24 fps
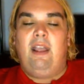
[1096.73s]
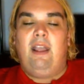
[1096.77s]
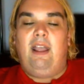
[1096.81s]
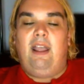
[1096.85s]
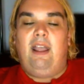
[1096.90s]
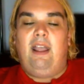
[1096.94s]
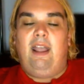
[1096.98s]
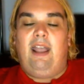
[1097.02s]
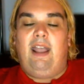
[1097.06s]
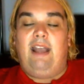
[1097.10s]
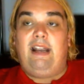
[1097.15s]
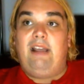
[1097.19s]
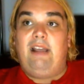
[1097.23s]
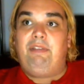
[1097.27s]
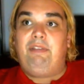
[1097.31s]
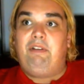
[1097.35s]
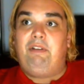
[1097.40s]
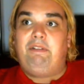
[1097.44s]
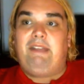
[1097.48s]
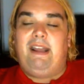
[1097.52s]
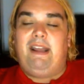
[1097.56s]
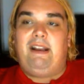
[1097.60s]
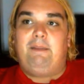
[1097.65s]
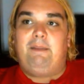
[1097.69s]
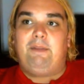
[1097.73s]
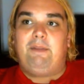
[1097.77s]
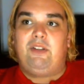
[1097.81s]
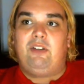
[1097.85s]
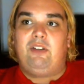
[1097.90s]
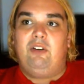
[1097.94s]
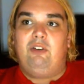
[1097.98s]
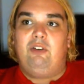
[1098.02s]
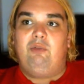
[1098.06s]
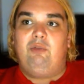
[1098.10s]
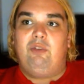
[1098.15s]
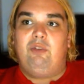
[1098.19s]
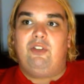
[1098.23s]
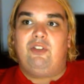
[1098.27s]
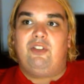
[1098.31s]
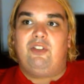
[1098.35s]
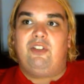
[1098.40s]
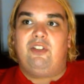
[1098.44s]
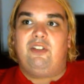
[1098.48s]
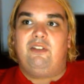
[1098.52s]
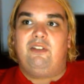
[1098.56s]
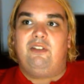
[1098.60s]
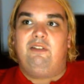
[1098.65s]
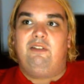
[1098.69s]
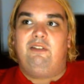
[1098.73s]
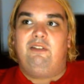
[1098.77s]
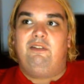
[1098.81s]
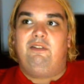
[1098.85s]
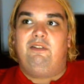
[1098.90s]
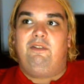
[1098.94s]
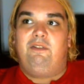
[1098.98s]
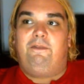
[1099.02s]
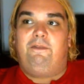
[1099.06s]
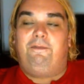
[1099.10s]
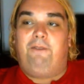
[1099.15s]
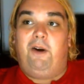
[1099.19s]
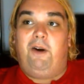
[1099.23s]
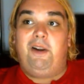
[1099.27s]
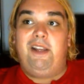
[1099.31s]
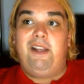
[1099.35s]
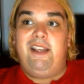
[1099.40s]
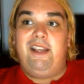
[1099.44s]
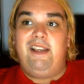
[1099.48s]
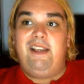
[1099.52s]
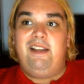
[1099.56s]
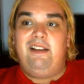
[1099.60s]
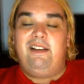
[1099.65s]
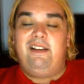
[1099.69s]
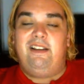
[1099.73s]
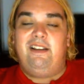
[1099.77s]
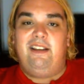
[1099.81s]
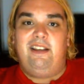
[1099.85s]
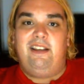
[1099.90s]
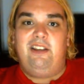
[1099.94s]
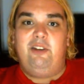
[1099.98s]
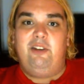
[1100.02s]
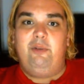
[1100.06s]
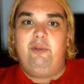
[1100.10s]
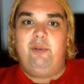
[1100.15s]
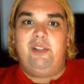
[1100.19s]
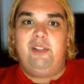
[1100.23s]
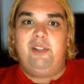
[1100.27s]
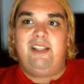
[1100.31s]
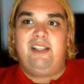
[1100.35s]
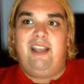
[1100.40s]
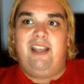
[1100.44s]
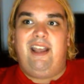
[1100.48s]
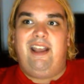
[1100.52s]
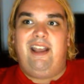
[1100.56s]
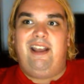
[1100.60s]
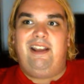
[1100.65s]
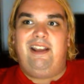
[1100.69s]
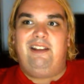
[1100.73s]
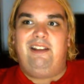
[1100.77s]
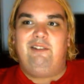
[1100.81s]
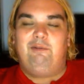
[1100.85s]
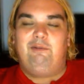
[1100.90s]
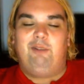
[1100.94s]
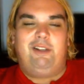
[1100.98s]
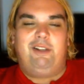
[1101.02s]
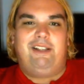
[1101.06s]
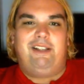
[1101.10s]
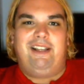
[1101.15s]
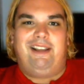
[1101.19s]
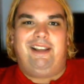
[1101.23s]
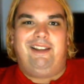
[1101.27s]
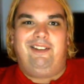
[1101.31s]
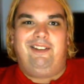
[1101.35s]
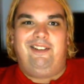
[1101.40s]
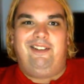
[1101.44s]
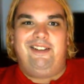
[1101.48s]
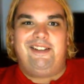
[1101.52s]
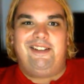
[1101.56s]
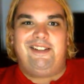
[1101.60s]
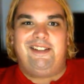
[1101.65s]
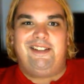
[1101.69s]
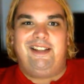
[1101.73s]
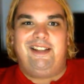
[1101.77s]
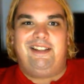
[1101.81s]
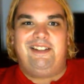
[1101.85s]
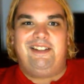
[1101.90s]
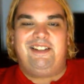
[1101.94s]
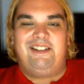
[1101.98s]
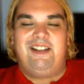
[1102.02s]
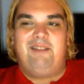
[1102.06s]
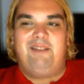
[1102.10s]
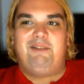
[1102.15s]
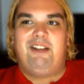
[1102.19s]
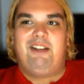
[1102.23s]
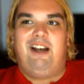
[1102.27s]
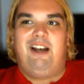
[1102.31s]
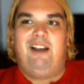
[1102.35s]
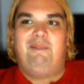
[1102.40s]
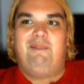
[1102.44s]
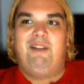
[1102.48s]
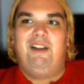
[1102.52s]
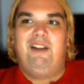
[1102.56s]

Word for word: And I thought that episode was funny, cute, and ridiculous at the same time.